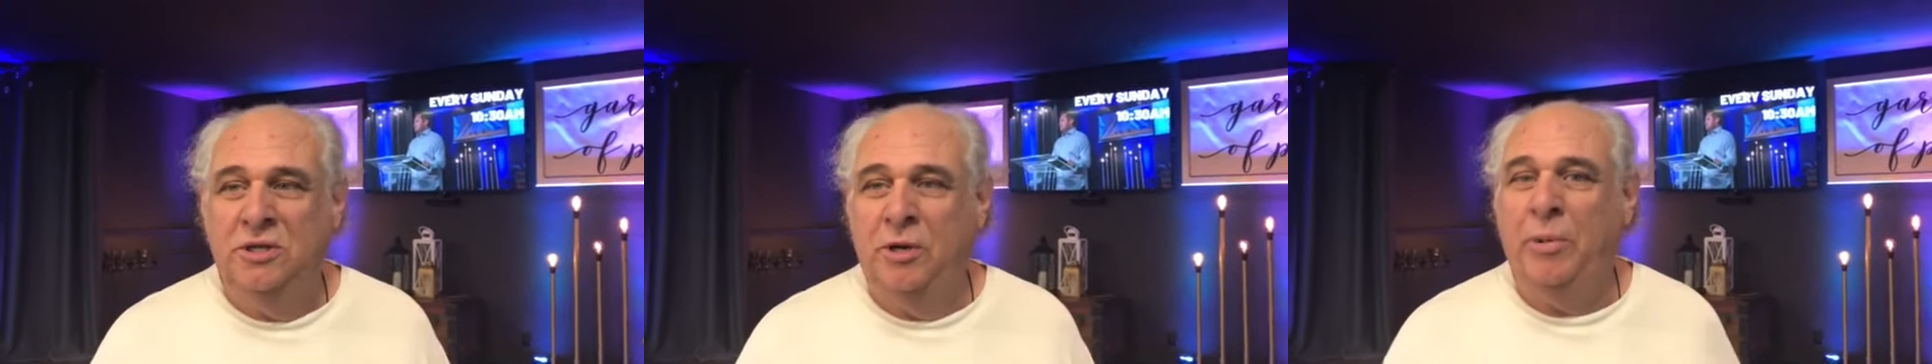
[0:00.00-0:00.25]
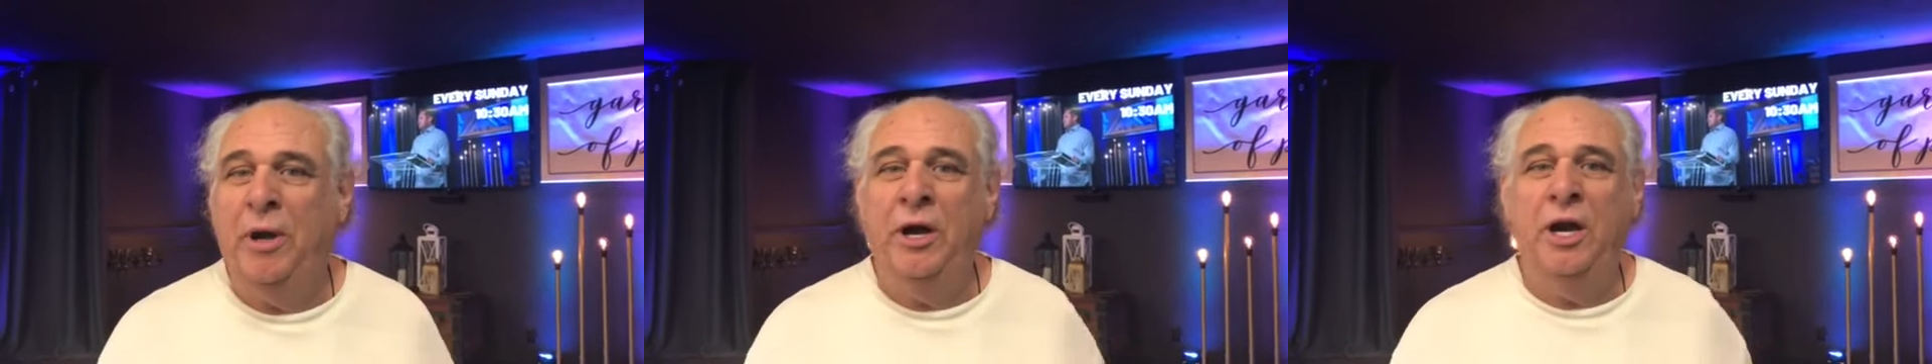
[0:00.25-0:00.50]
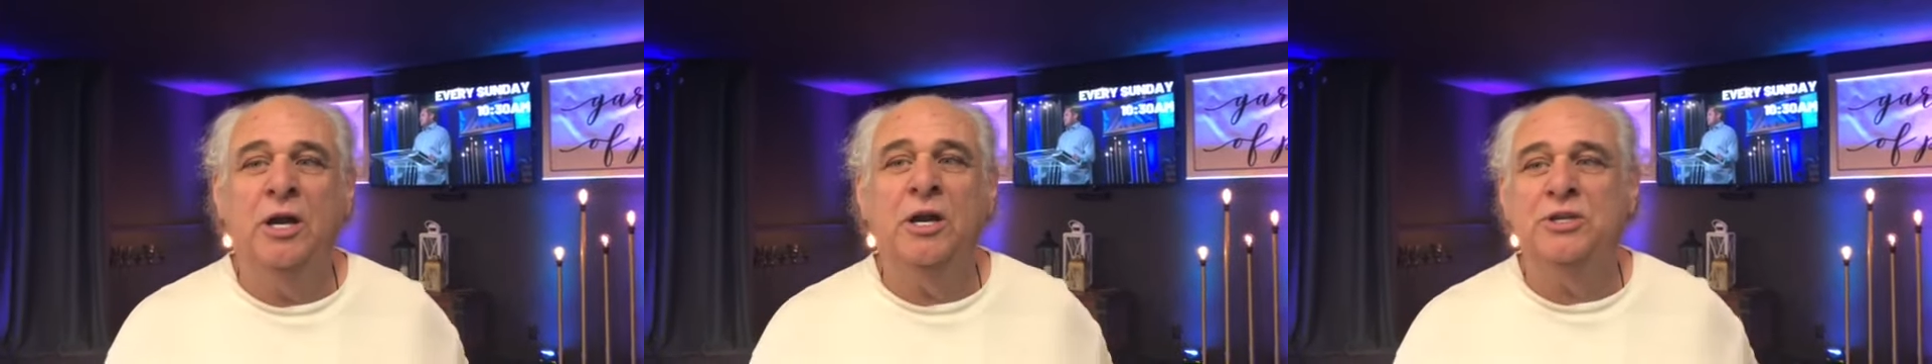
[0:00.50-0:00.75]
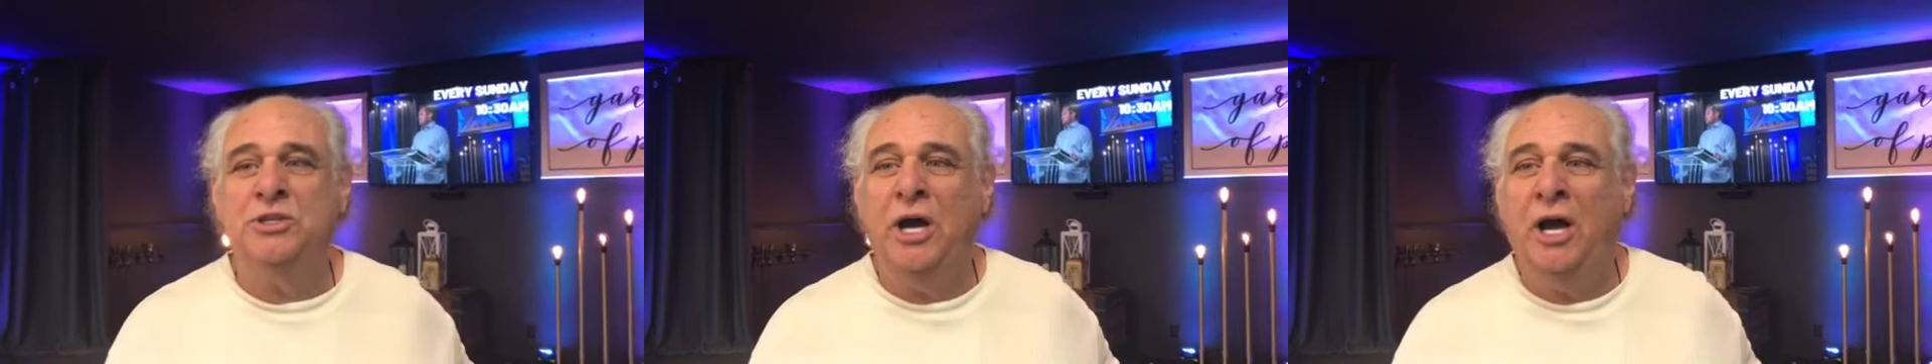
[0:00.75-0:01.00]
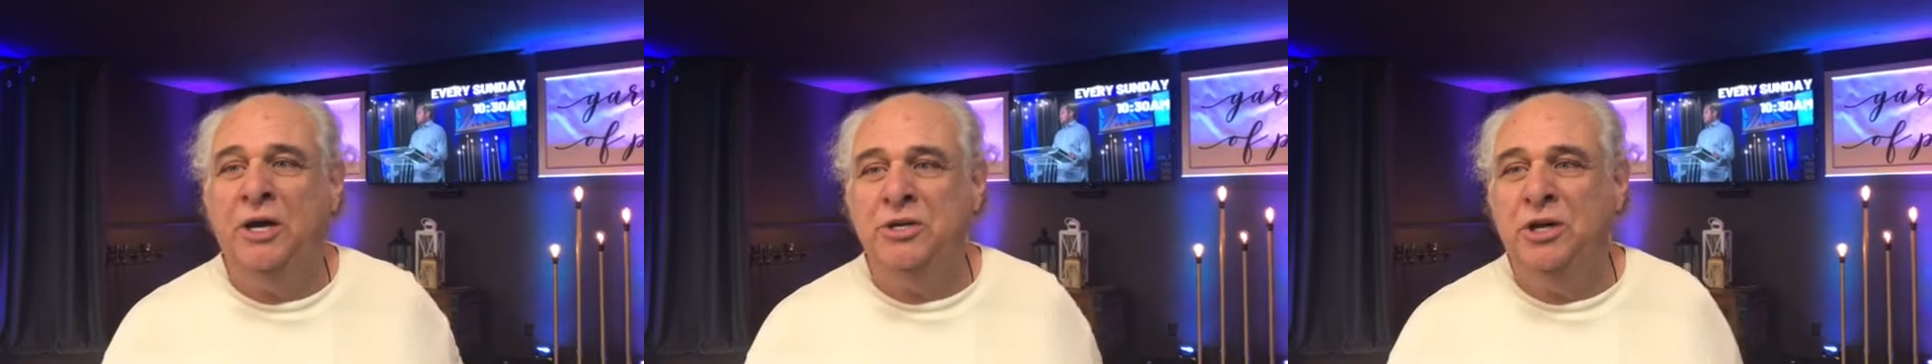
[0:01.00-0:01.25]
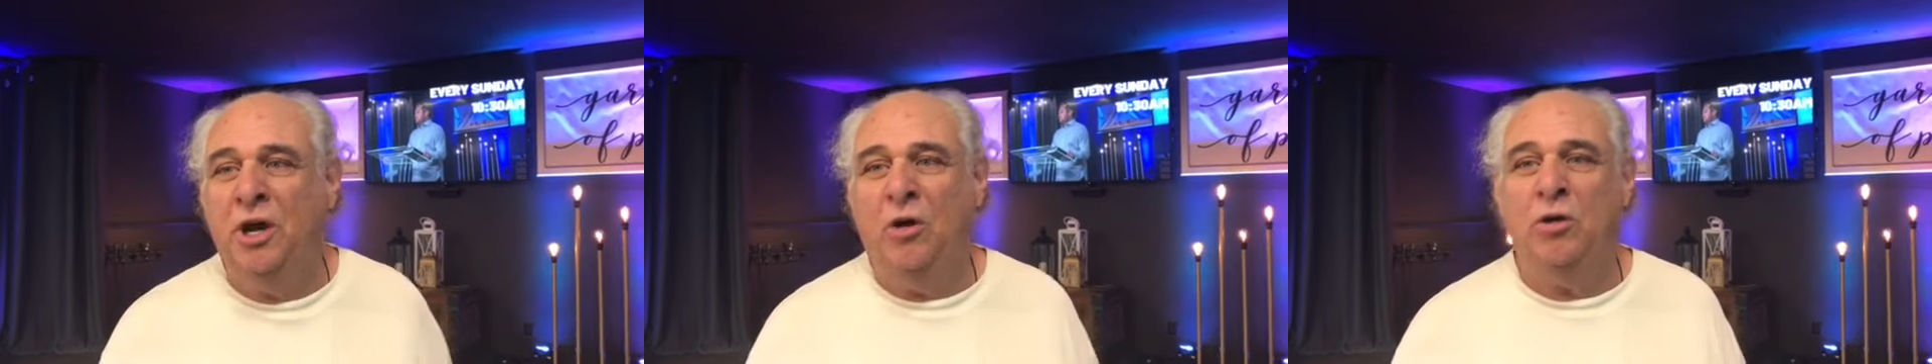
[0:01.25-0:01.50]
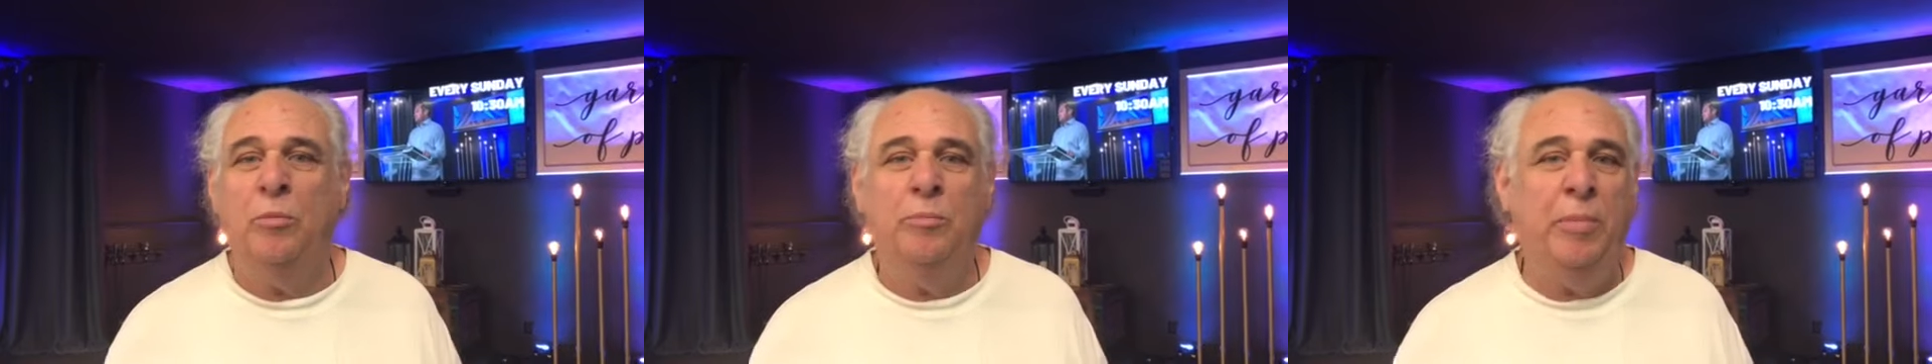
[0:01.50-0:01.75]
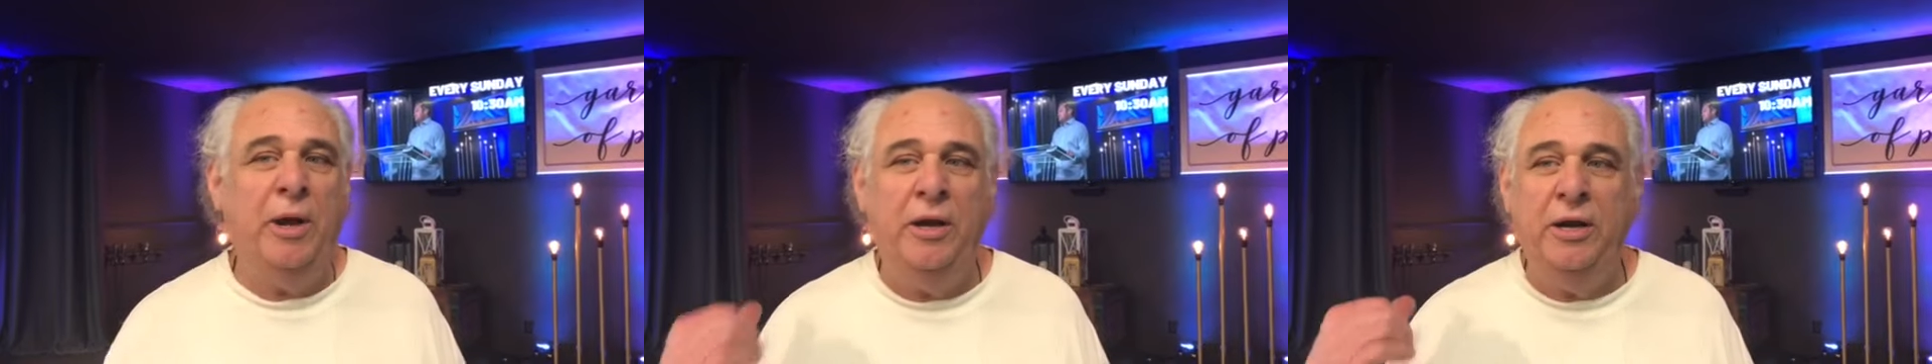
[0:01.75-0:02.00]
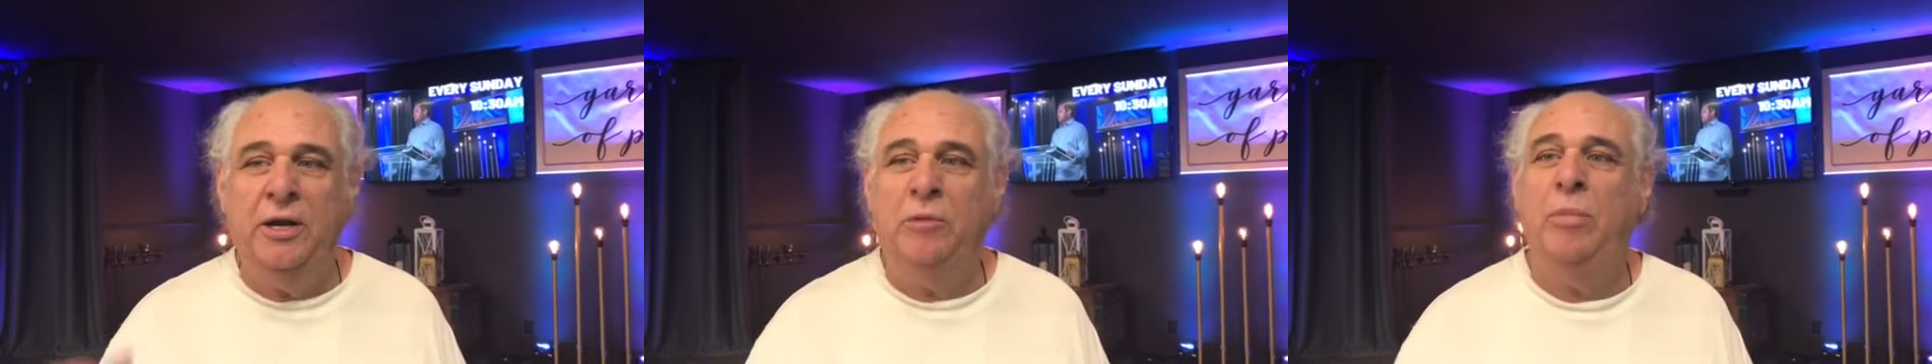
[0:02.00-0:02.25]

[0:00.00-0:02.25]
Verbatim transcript: The pain in the sides gone. The pain in